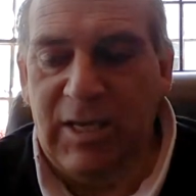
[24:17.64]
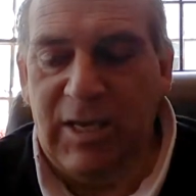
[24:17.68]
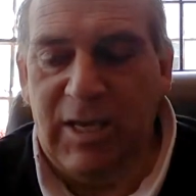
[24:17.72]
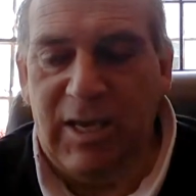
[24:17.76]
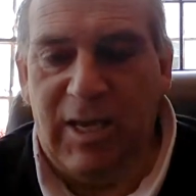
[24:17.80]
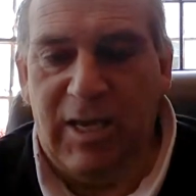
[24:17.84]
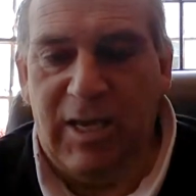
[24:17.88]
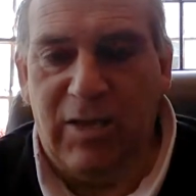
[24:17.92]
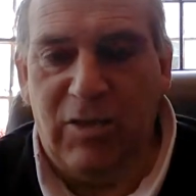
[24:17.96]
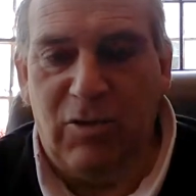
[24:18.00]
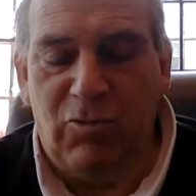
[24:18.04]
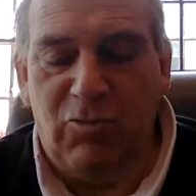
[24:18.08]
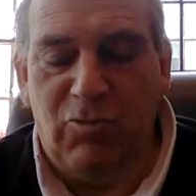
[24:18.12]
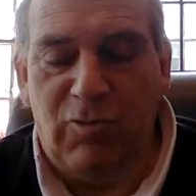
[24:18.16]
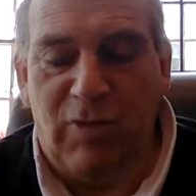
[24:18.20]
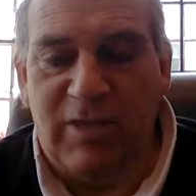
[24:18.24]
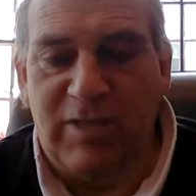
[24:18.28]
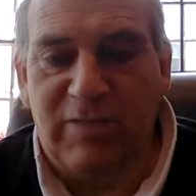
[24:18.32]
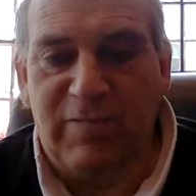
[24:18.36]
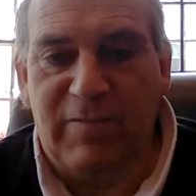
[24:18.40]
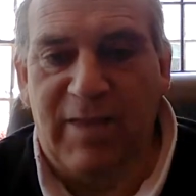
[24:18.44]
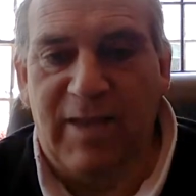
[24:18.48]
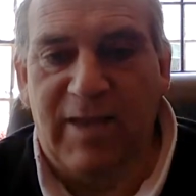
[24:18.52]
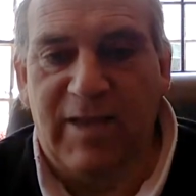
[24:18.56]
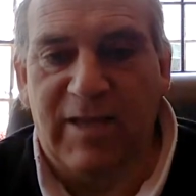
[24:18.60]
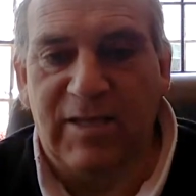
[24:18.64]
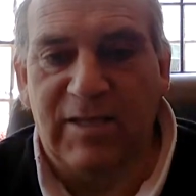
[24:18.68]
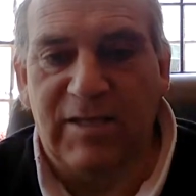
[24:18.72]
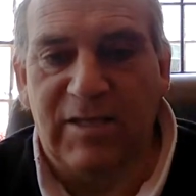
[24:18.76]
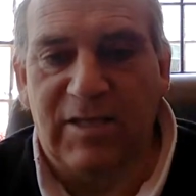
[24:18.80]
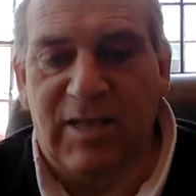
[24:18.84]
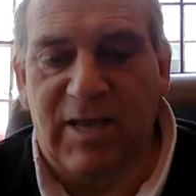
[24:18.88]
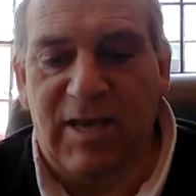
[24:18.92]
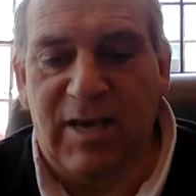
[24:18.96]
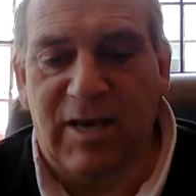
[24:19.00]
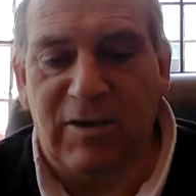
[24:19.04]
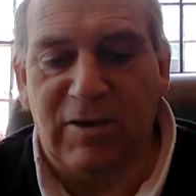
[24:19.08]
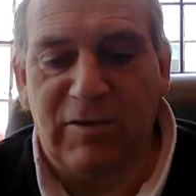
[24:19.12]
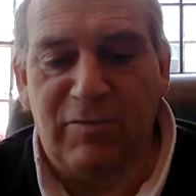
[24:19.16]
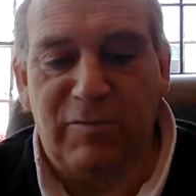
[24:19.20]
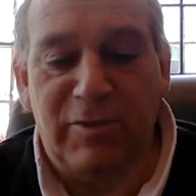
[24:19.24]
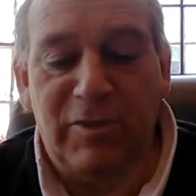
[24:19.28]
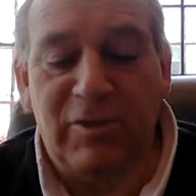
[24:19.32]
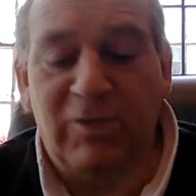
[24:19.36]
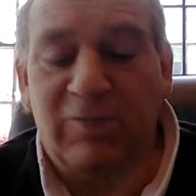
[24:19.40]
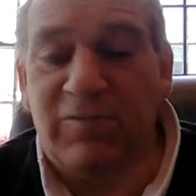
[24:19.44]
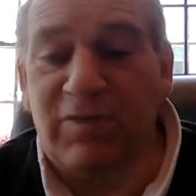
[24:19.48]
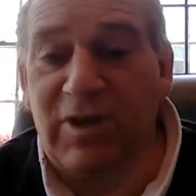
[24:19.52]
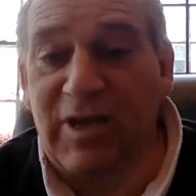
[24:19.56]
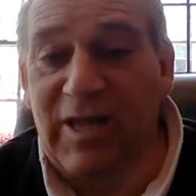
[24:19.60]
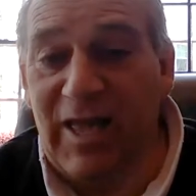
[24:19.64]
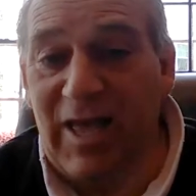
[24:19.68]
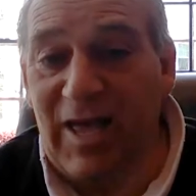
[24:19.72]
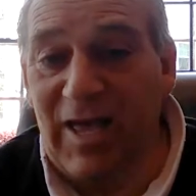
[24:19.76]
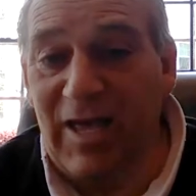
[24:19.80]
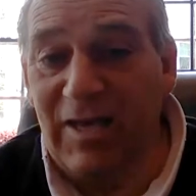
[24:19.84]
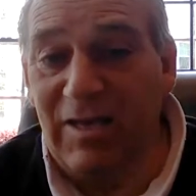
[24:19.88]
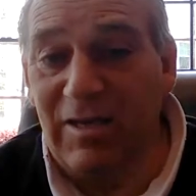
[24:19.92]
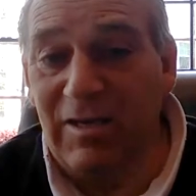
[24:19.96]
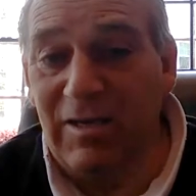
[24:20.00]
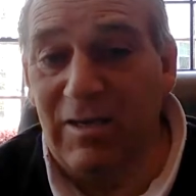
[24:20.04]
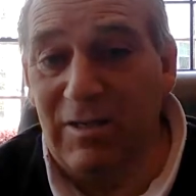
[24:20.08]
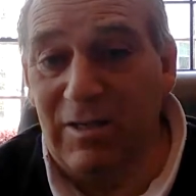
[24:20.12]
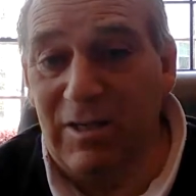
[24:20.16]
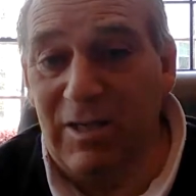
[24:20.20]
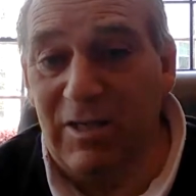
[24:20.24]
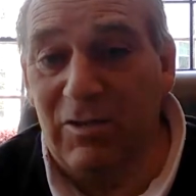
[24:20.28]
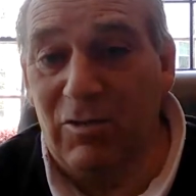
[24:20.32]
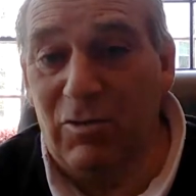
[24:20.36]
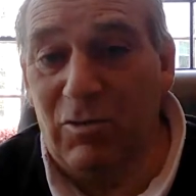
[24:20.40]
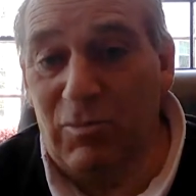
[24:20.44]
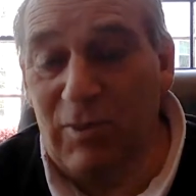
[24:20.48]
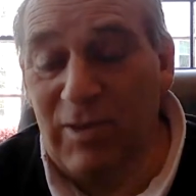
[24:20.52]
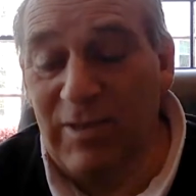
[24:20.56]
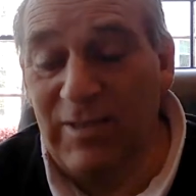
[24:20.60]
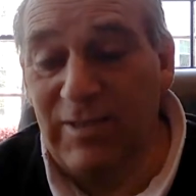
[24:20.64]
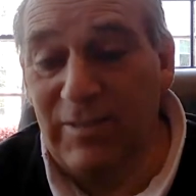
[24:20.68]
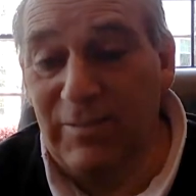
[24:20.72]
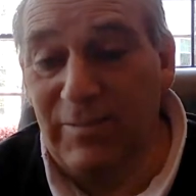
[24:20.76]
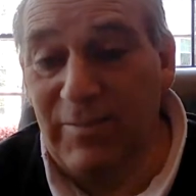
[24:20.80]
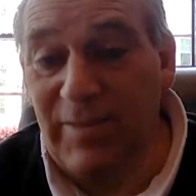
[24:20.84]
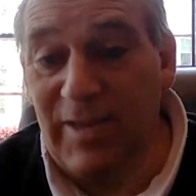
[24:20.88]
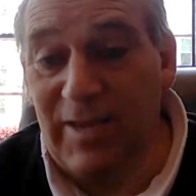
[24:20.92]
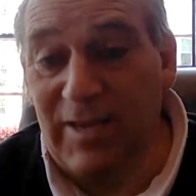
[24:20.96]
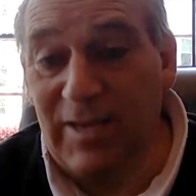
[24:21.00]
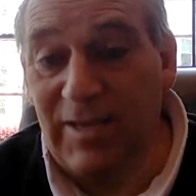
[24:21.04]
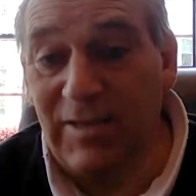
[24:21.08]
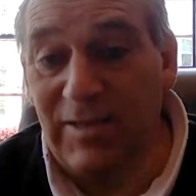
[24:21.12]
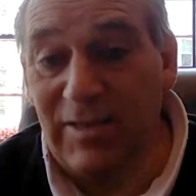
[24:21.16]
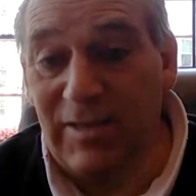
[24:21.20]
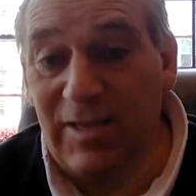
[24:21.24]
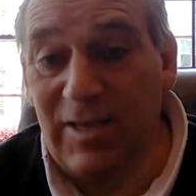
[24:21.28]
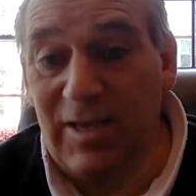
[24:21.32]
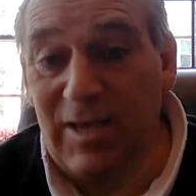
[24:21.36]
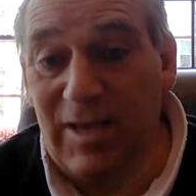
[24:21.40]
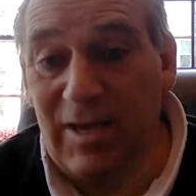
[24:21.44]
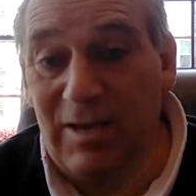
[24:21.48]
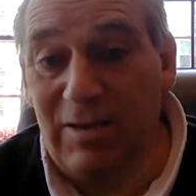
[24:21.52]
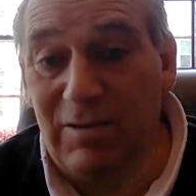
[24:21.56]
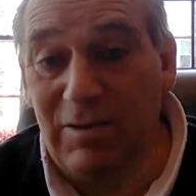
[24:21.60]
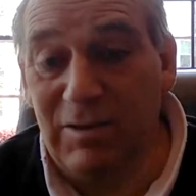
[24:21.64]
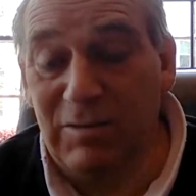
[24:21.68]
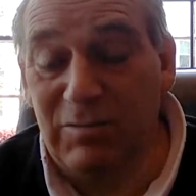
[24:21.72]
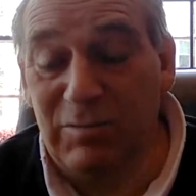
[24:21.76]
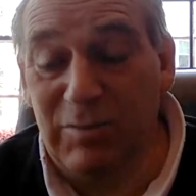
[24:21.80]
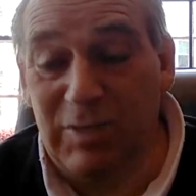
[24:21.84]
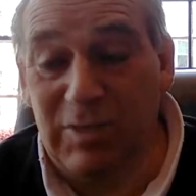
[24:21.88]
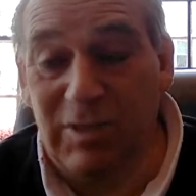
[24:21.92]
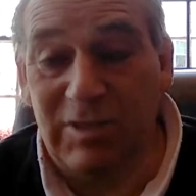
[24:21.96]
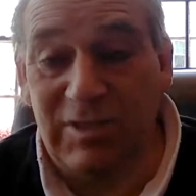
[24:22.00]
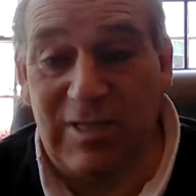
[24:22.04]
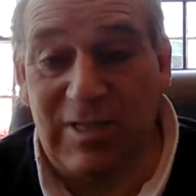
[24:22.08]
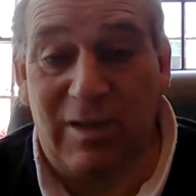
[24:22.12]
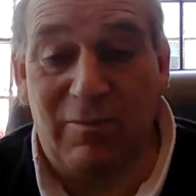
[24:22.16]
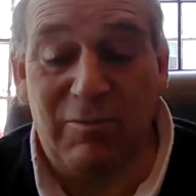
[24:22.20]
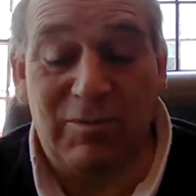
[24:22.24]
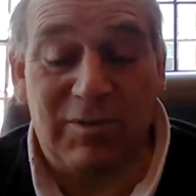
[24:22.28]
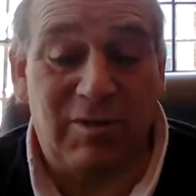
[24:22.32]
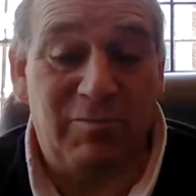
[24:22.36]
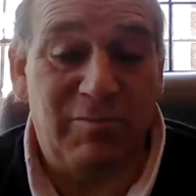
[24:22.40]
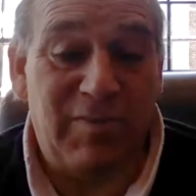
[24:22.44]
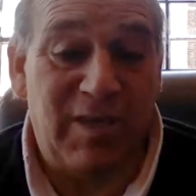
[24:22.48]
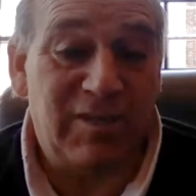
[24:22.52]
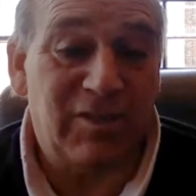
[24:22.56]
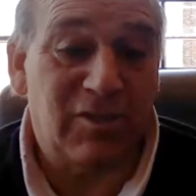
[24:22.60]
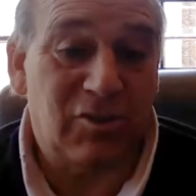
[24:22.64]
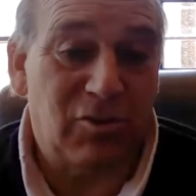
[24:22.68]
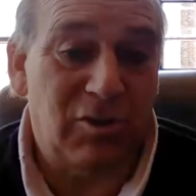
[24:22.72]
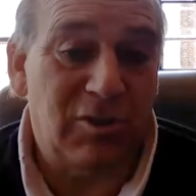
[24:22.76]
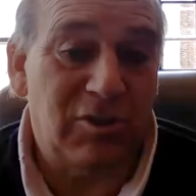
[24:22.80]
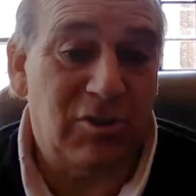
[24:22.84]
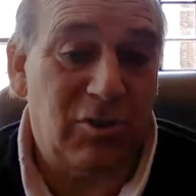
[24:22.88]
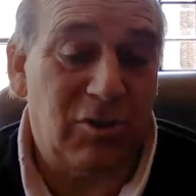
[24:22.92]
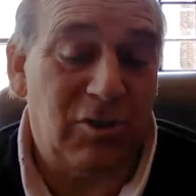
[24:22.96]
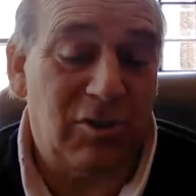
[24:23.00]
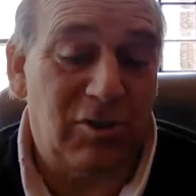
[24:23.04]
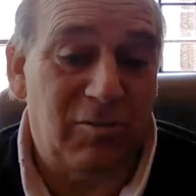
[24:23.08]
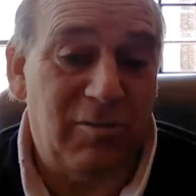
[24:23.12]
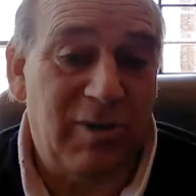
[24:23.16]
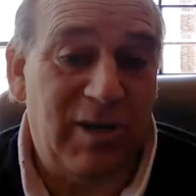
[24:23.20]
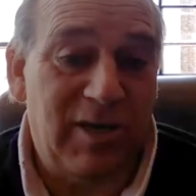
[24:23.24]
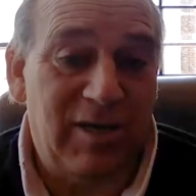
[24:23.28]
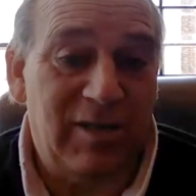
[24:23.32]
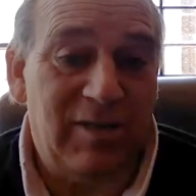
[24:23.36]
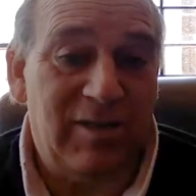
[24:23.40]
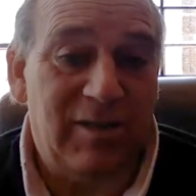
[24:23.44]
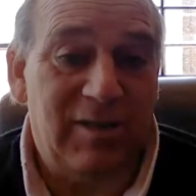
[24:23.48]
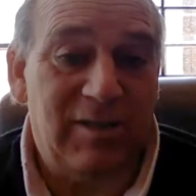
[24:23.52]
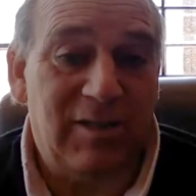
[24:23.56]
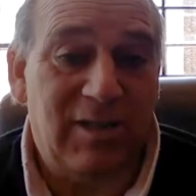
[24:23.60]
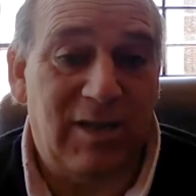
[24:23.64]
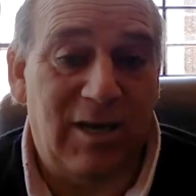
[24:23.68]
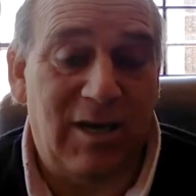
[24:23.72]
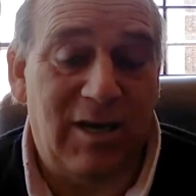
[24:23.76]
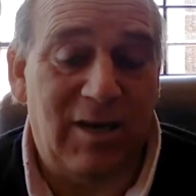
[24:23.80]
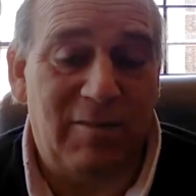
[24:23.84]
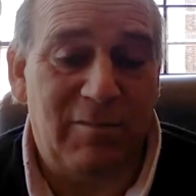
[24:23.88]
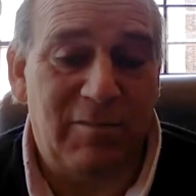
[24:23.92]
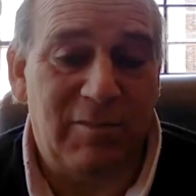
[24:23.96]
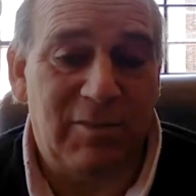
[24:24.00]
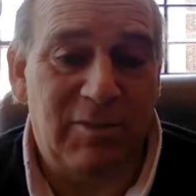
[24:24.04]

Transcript: and you race back into the house, but you forget that you were racing back into the house because that was the best choice you could have made at the time.